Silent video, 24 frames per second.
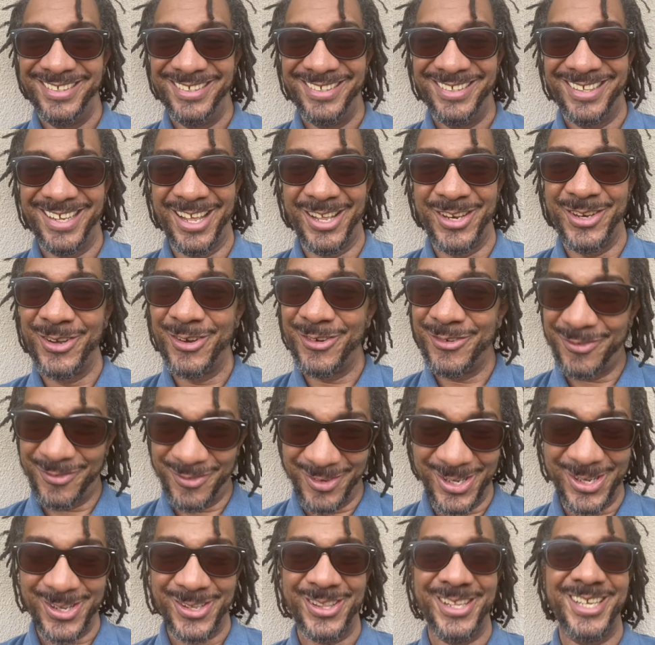And you'll
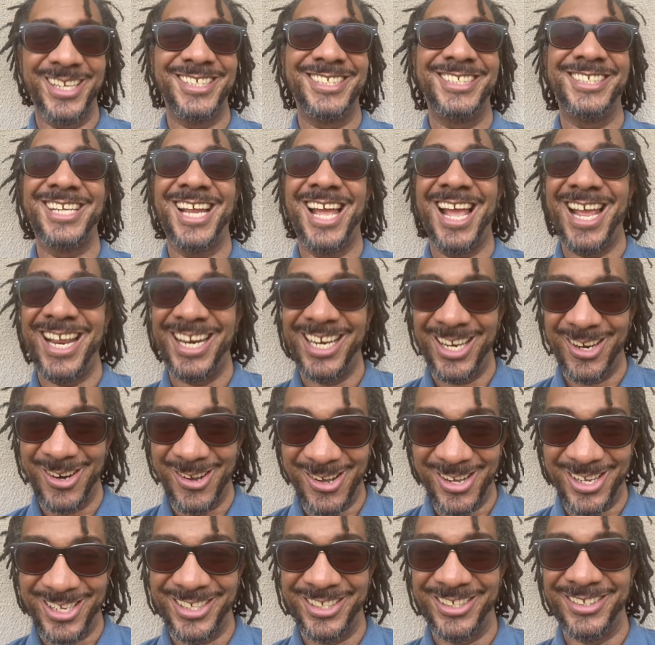feel they're shining
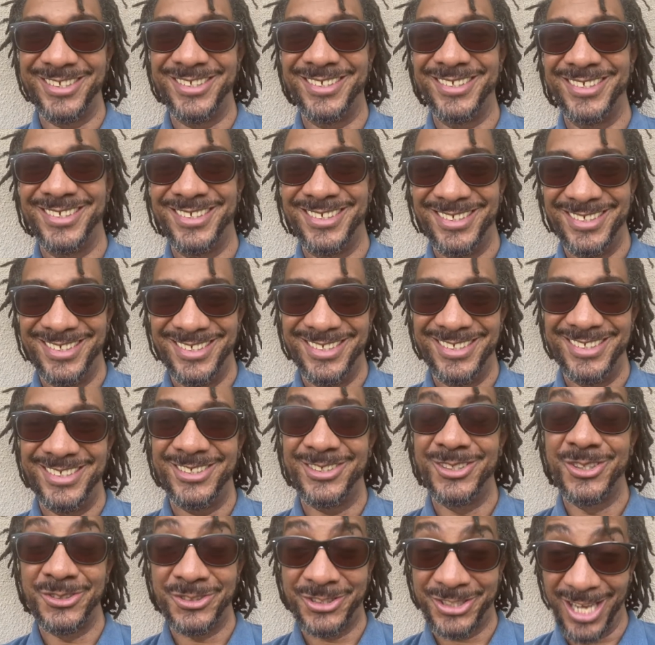on you.
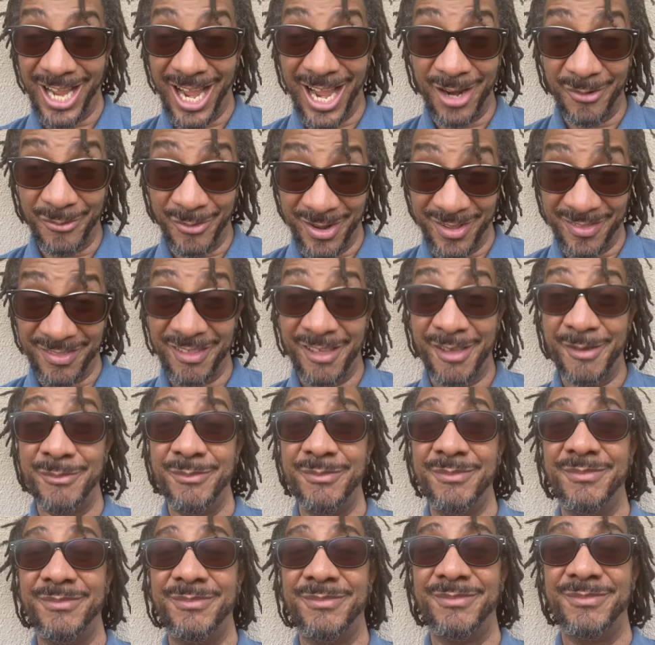So shine with them
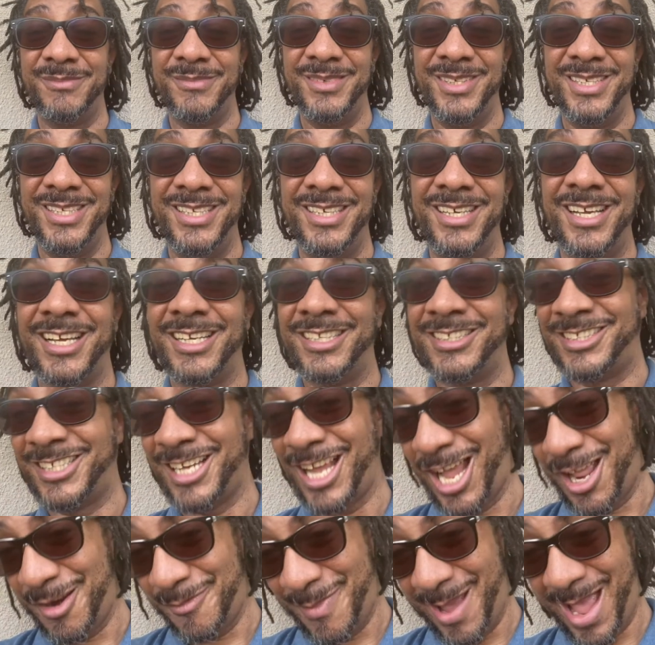and
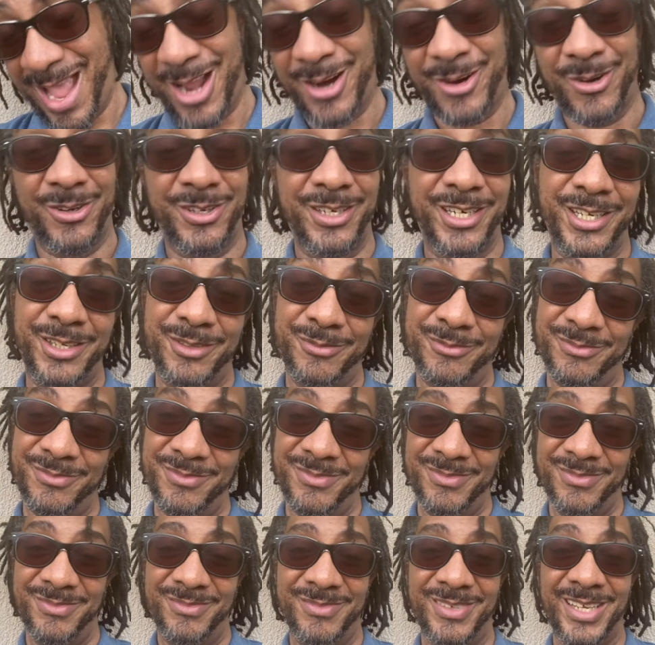shine back on them
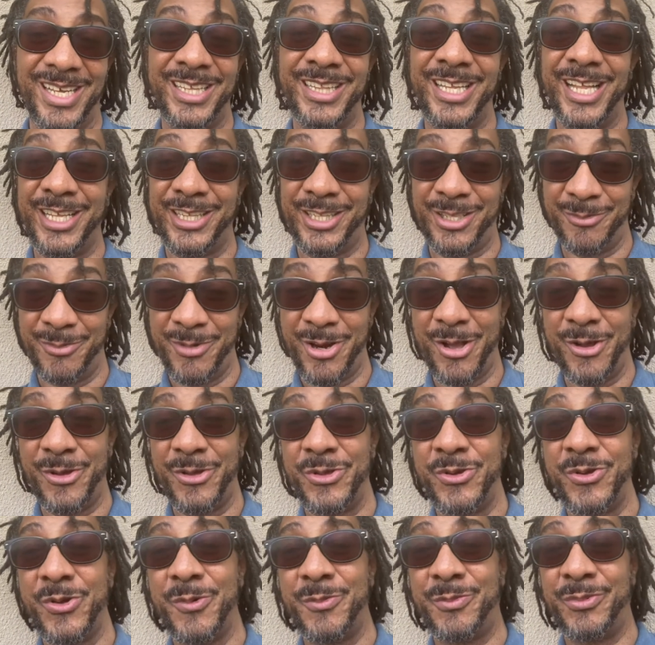and let them know
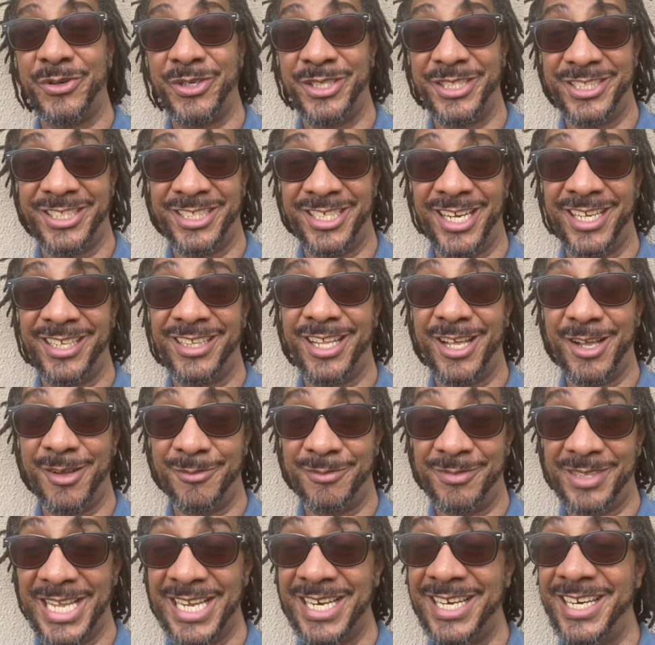you appreciate them.
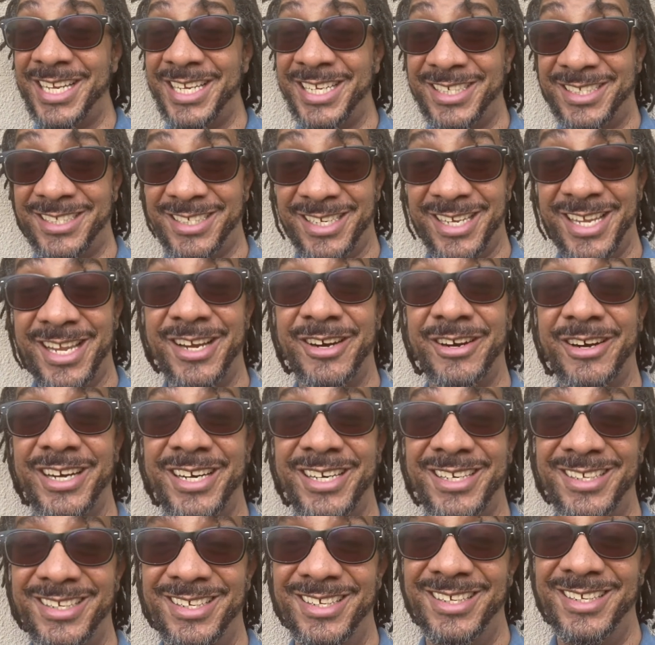They need to hear it,
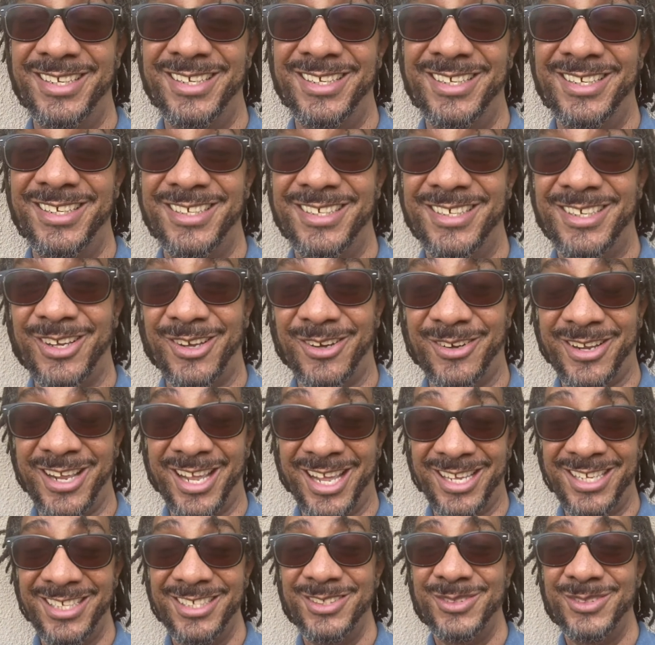okay?